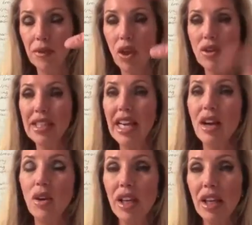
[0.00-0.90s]
Can't say
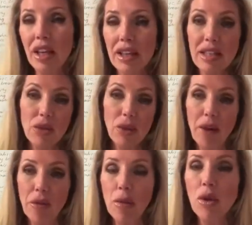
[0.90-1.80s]
it on here because this will
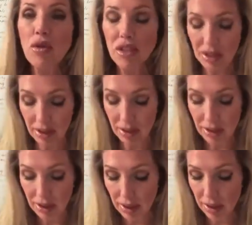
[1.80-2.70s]
get removed.
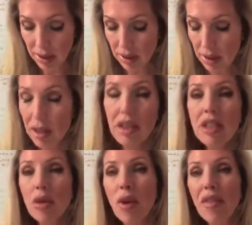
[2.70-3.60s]

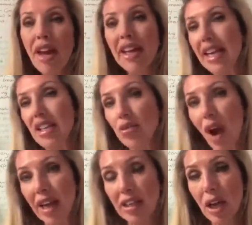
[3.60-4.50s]
So when that gets
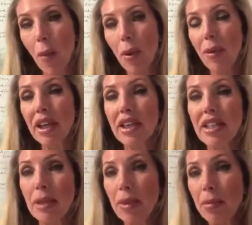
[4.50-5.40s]
ranked up, are we going to
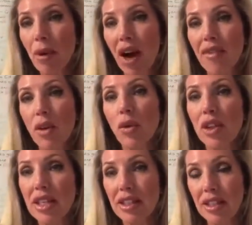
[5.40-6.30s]
see people having all
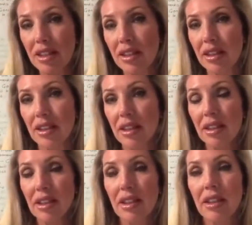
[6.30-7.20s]
these
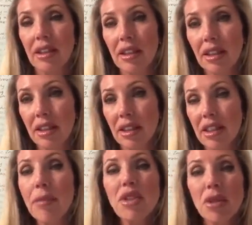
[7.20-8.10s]

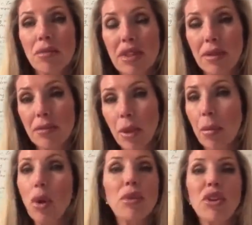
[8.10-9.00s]
symptoms? The
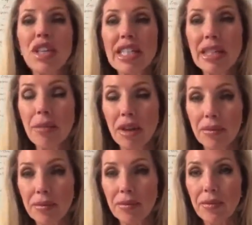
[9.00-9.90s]
pulmonary edema,
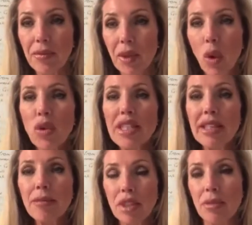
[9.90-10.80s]
all the
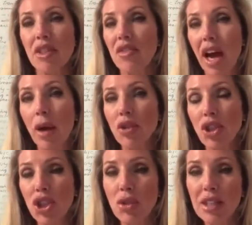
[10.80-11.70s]
symptoms of
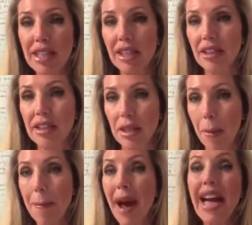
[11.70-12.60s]
altitude sickness that
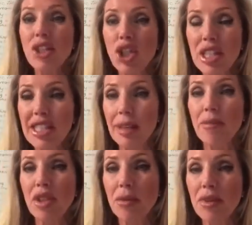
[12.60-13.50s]
match the
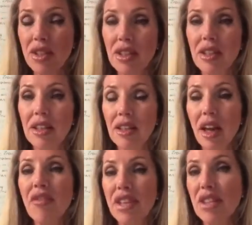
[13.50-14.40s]
symptoms
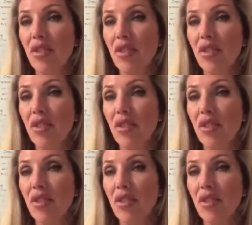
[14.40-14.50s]
of this